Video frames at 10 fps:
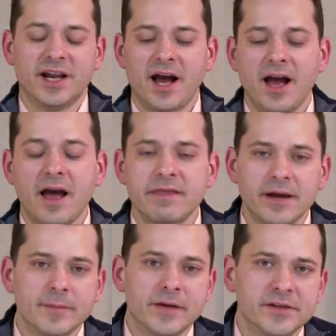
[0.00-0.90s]
I, I
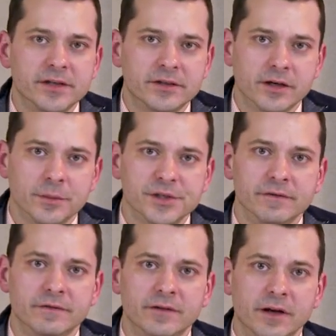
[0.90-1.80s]
think about this in terms
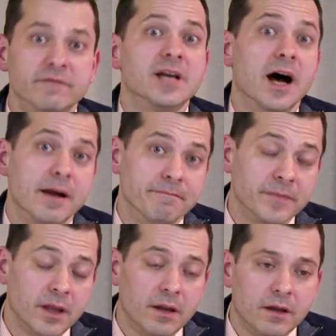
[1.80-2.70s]
of, of time.
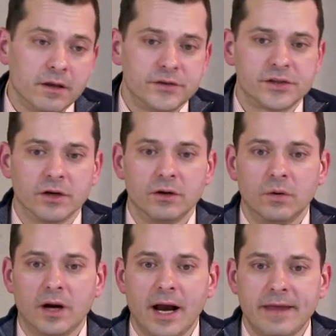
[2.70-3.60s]

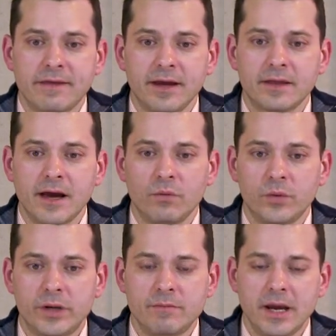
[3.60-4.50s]
So I think that
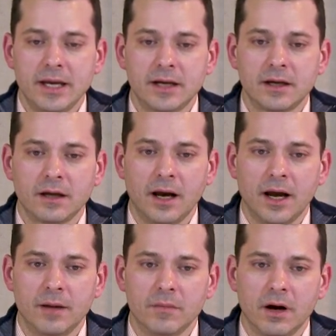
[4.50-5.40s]
when we make
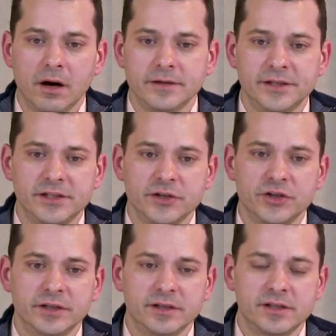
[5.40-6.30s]
um, our
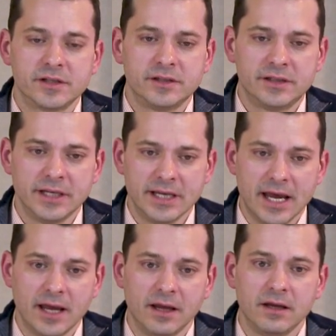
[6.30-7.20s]
decisions
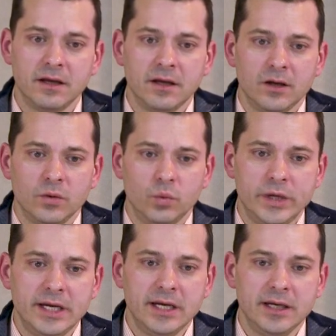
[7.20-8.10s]
today,
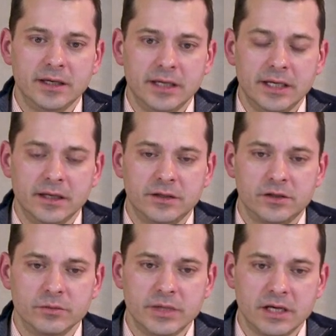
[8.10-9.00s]
we need
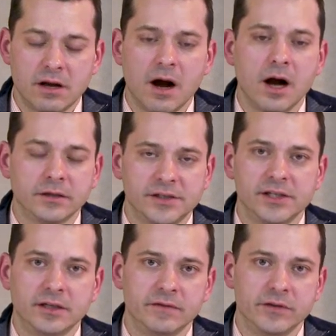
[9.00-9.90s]
to be
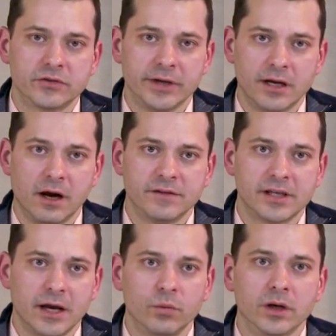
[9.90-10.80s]
cognizant of the trade offs
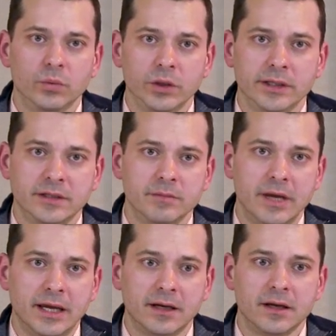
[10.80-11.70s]
that we're willing to
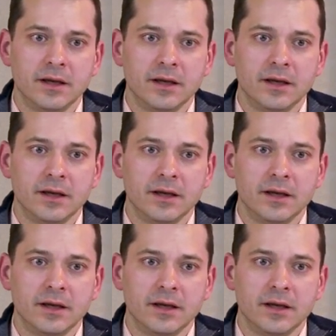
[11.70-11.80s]
make.